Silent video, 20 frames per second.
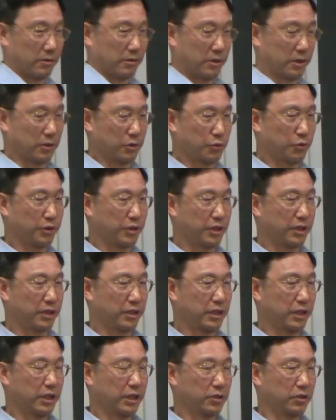just treating
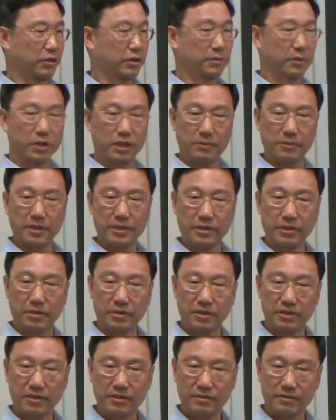the derivative as
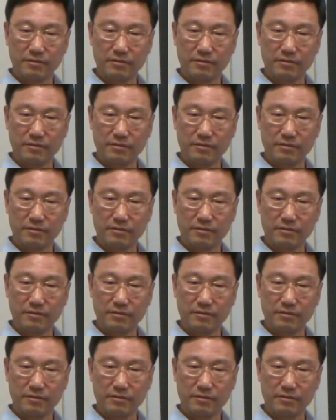a